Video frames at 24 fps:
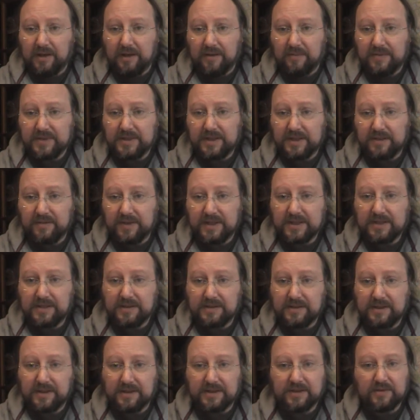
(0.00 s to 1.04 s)
this kind of
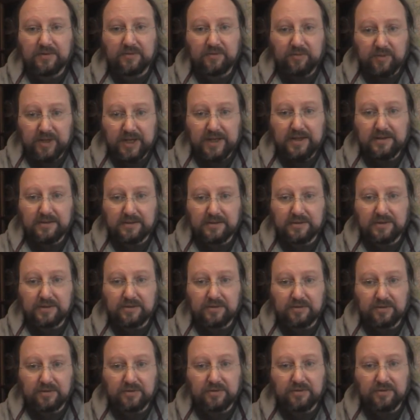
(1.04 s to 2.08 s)
exercise to painters
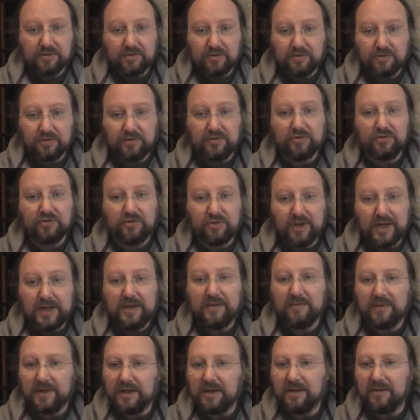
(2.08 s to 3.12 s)
to
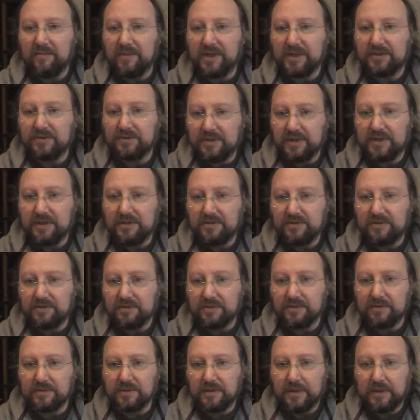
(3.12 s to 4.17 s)
train their imagination.